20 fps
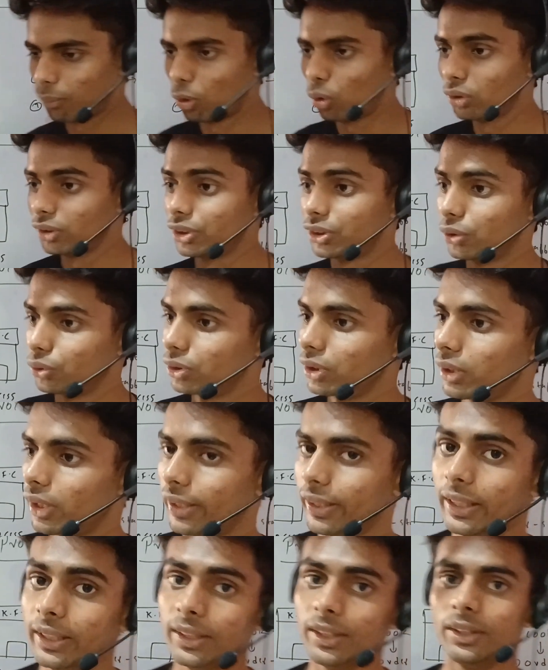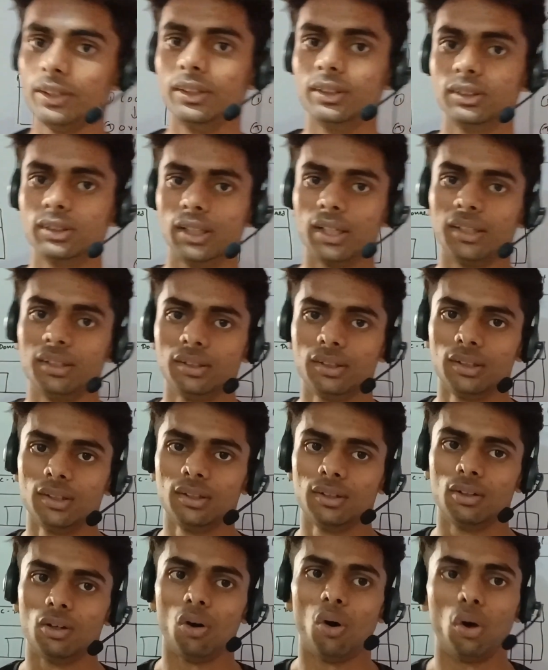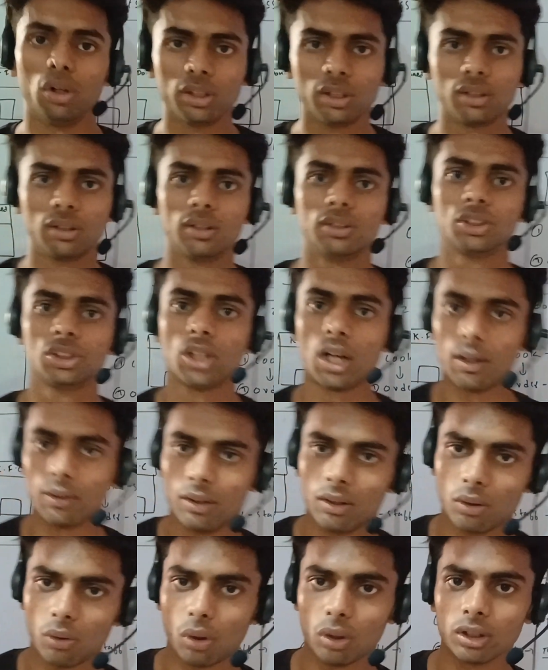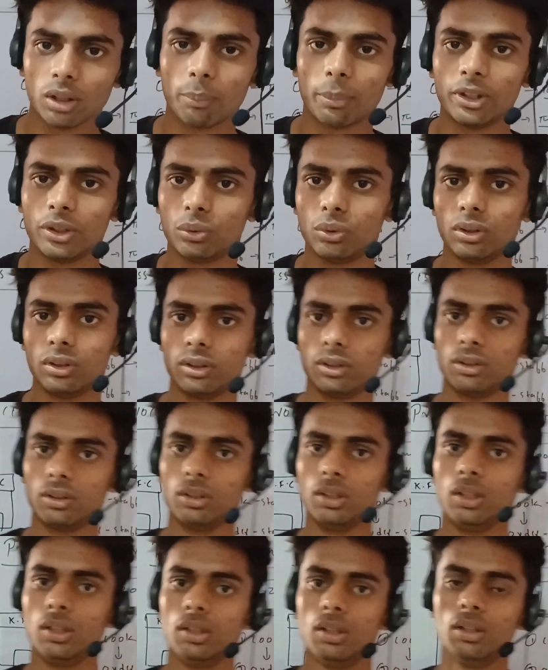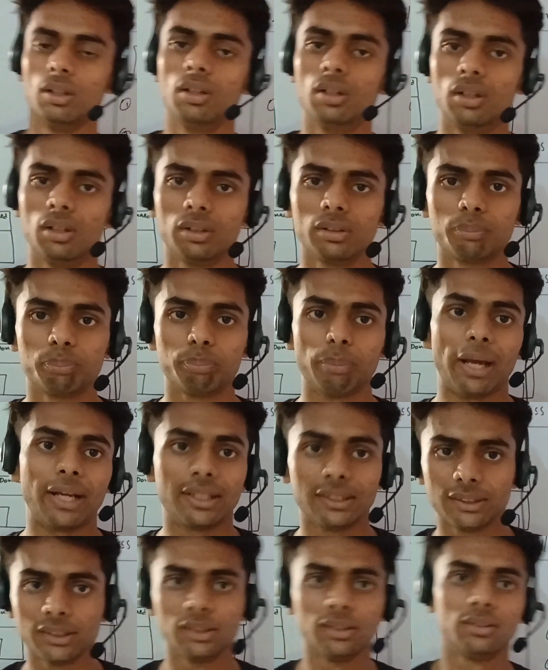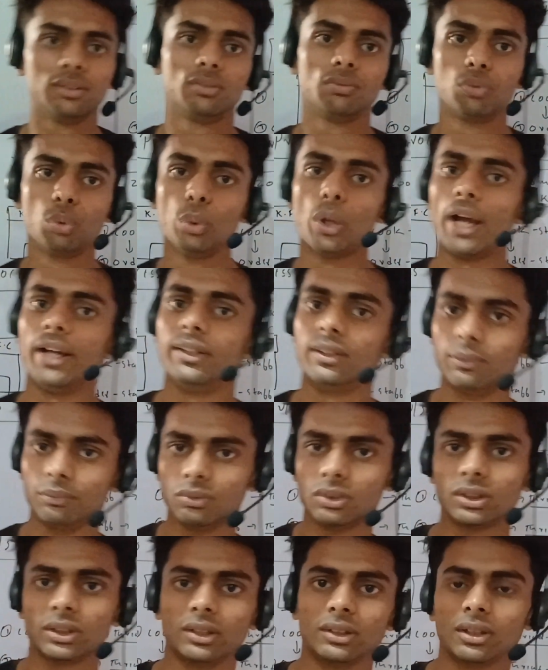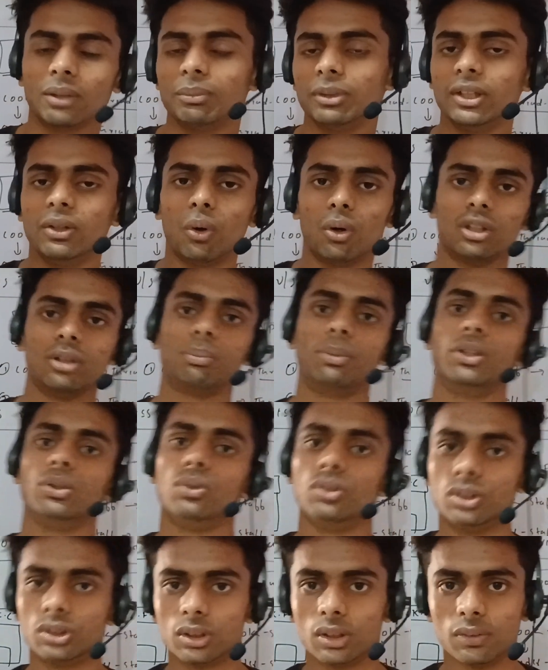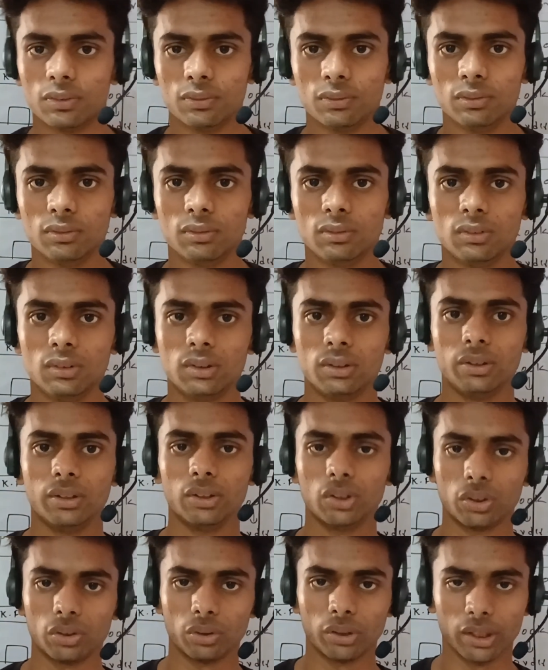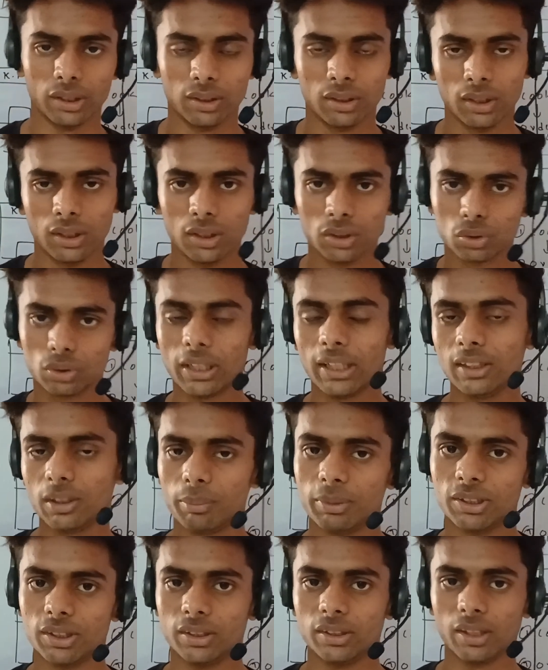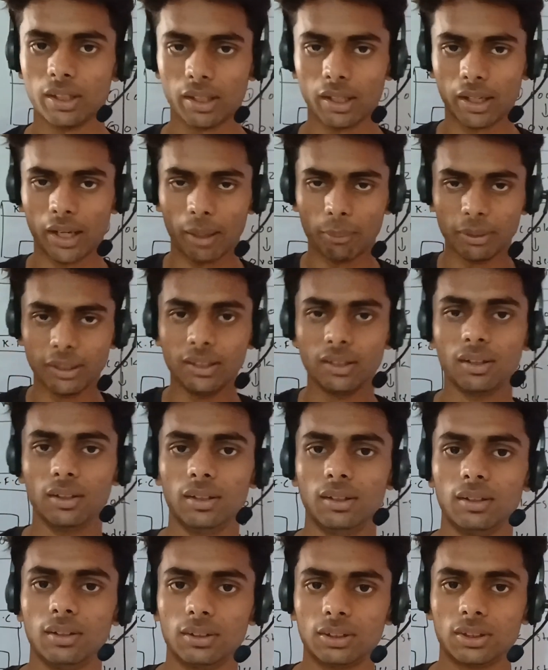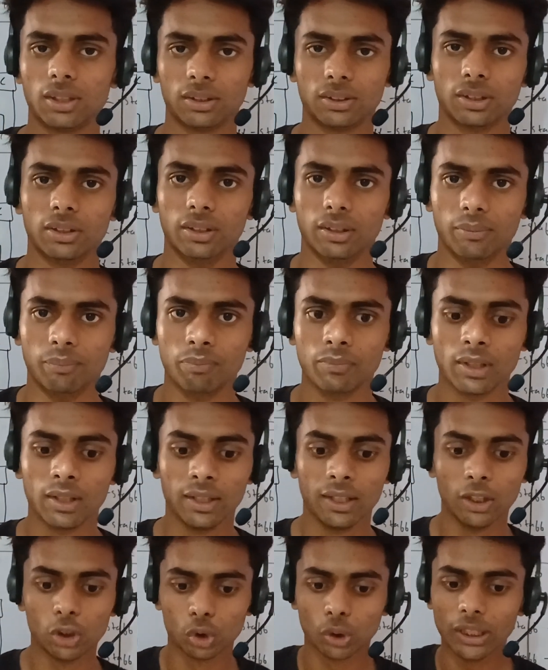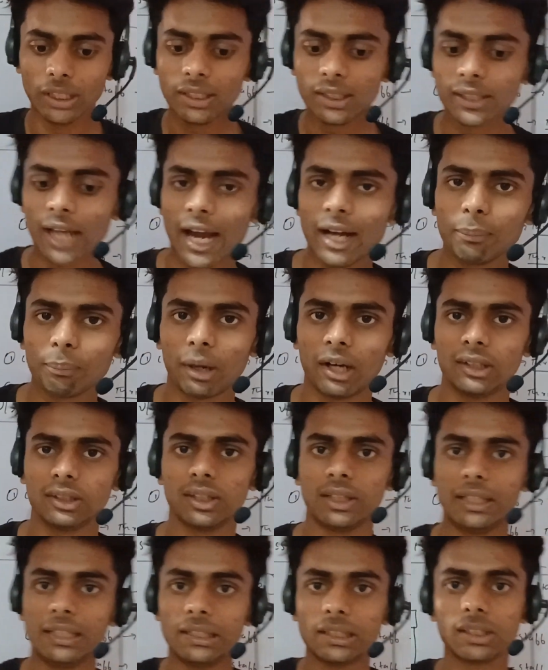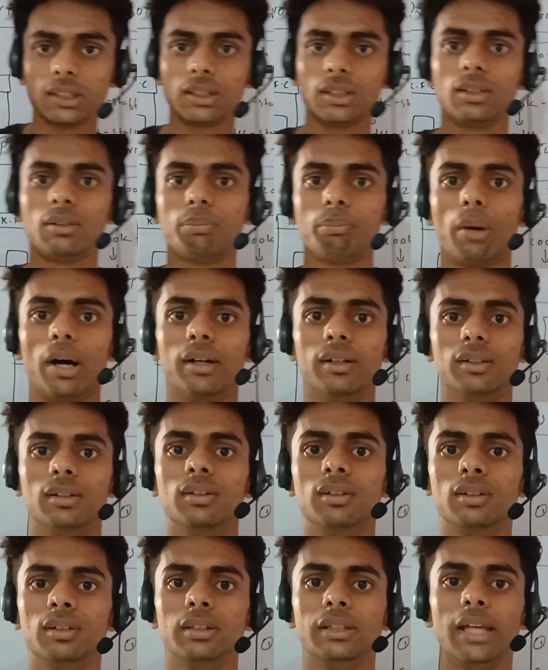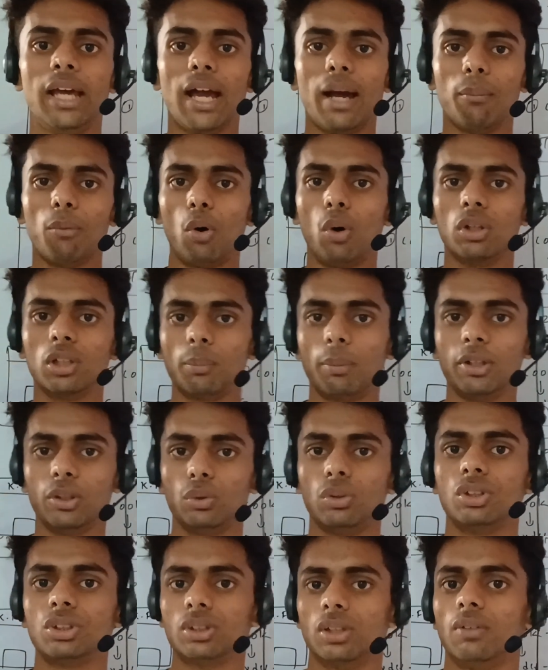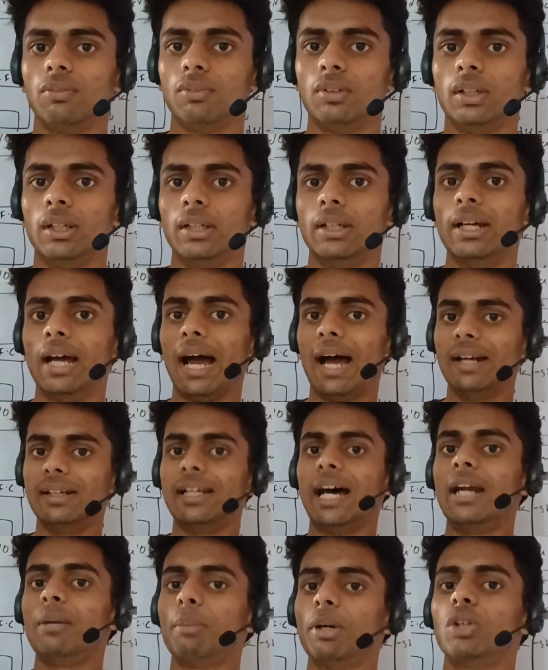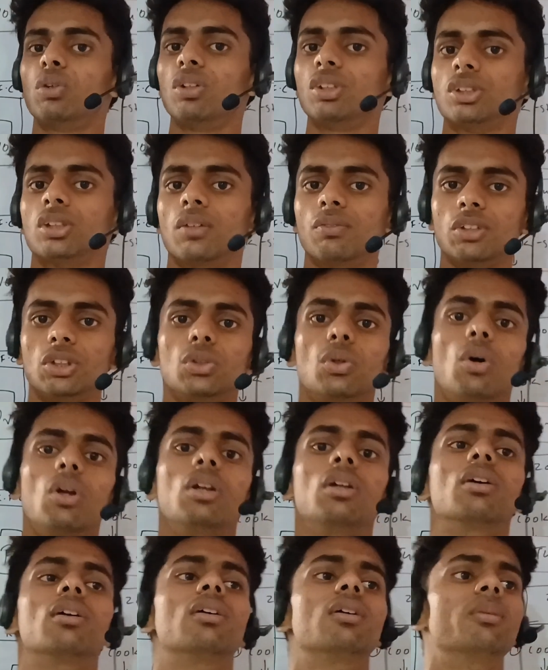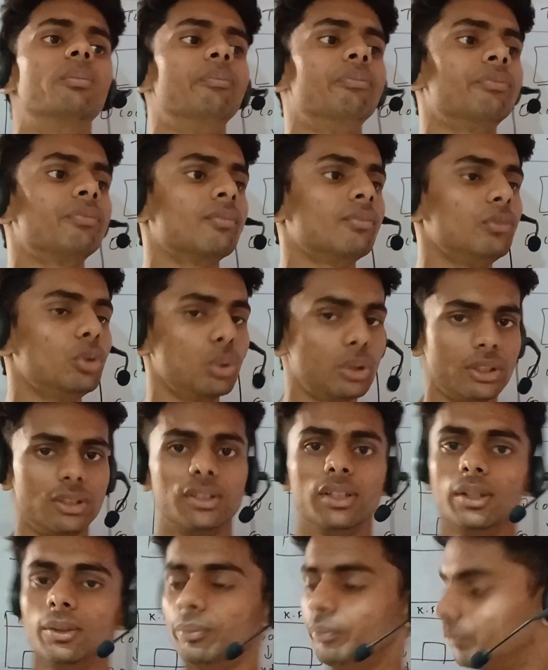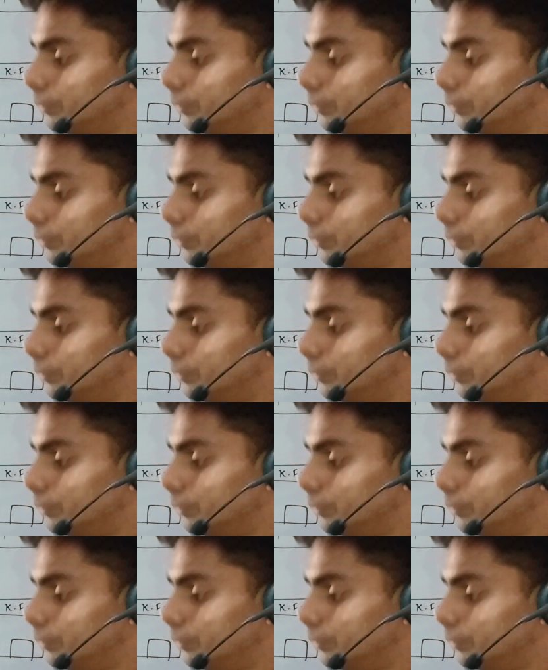own resources like ingredients and all the stuff, all the particular packaging food items, something, all the particular stuff. Okay, so that's the basic. They have internal structure here. So in that part, the internal part, they have all the particular stuff, and that particular stuff is called you can say